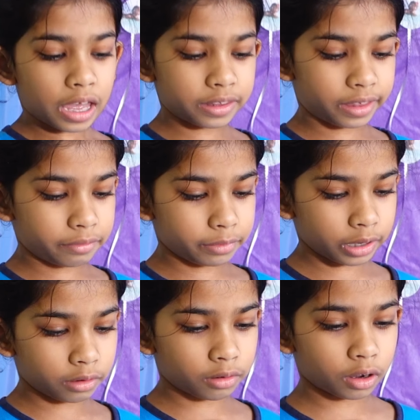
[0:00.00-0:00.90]
and then
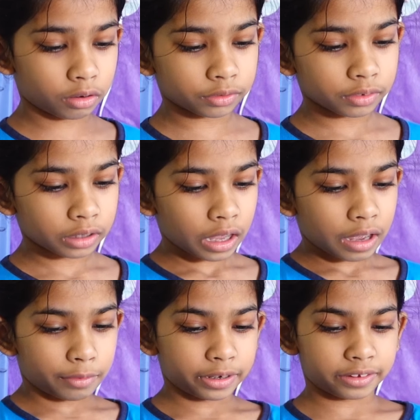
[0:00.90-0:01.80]
we will,
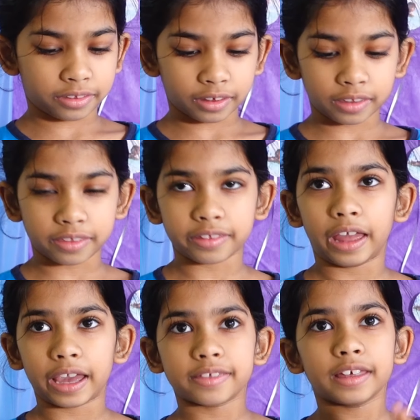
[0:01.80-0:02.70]
once it's
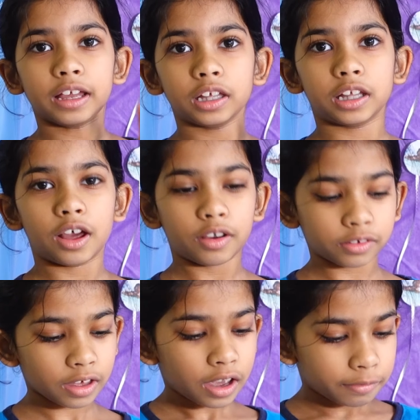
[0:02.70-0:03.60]
nice and
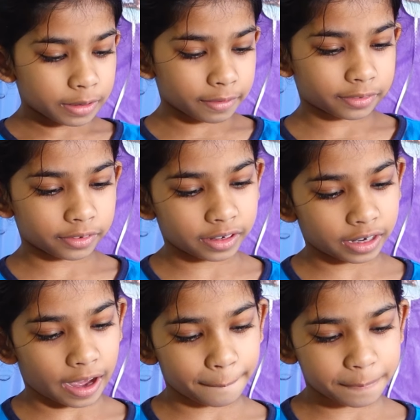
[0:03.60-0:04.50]
closed, we will turn
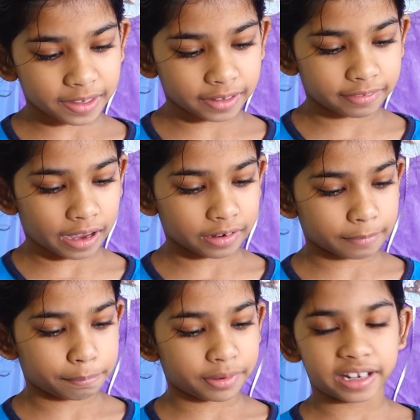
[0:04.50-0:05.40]
it upside down
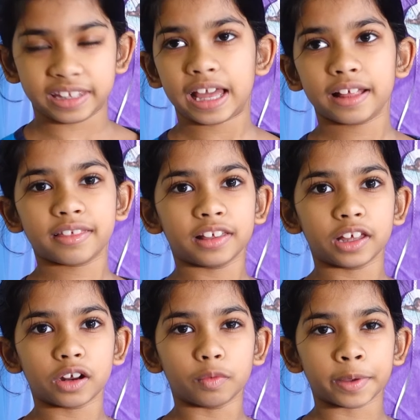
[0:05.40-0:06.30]
and put it. That's a
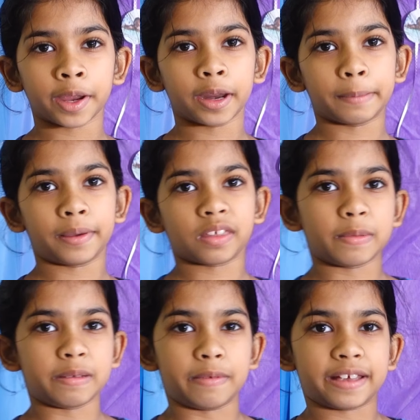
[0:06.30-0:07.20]
little weird, it's supposed
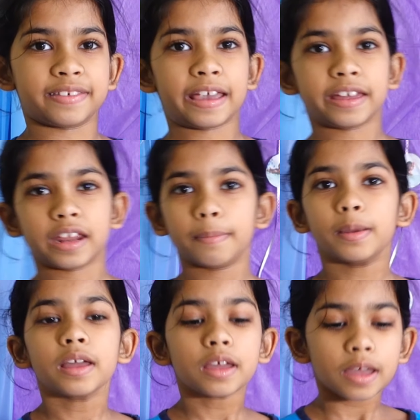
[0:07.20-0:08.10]
to be right side up,
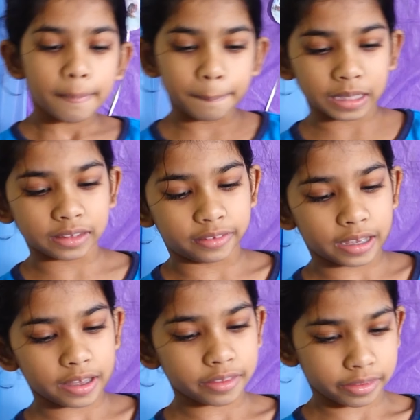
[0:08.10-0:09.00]
but
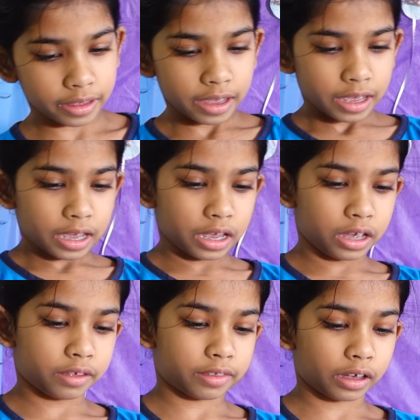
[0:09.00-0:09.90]
this
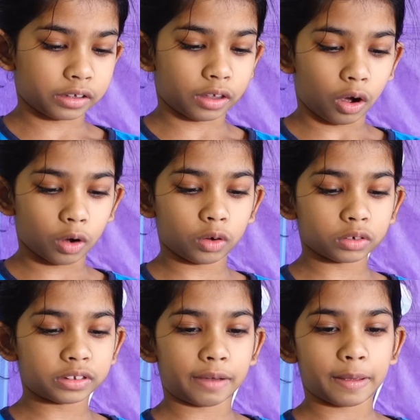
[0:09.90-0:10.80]
is like the
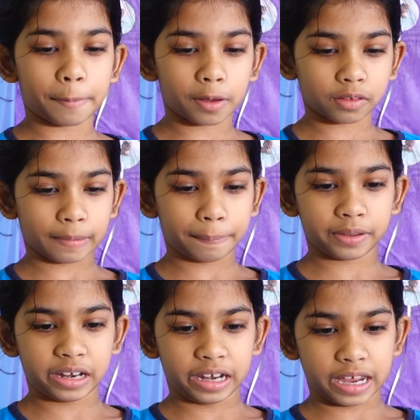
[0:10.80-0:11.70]
hole that we're supposed to
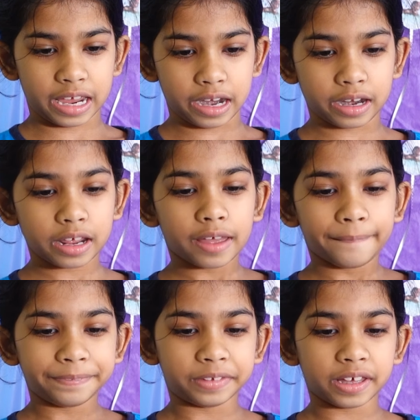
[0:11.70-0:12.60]
put it in.
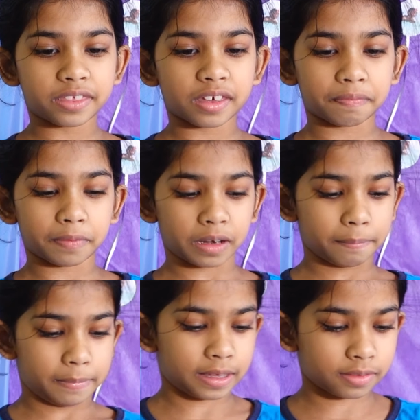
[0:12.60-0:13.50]
This is for the
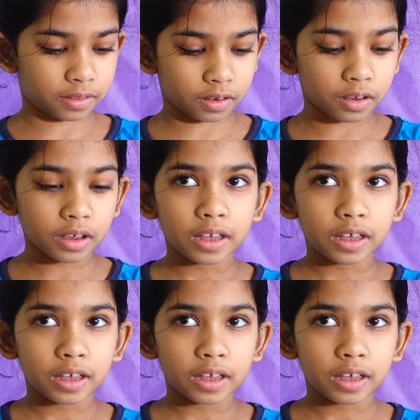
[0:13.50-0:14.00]
mixer